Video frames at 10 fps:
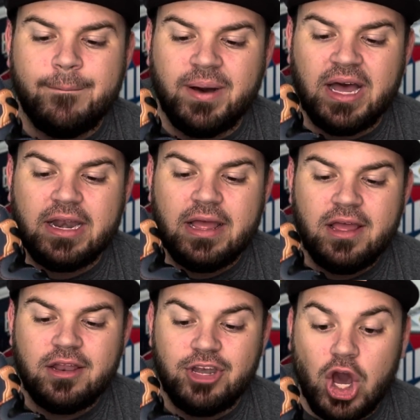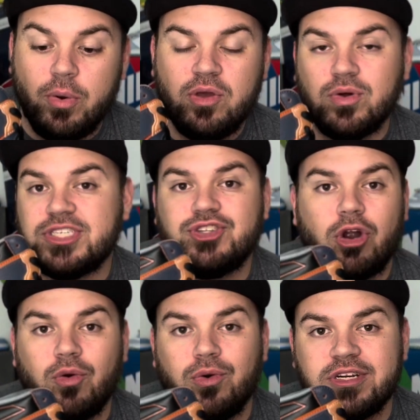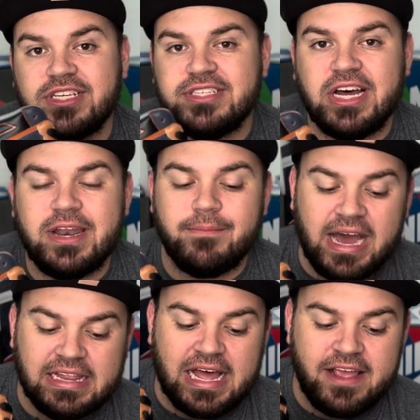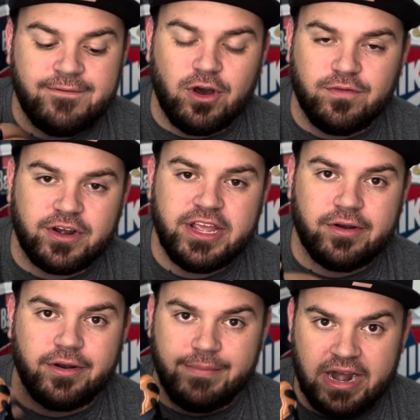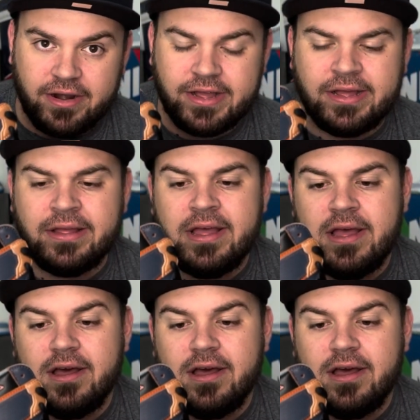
but knowing what Star Wars has done in my life over here in America,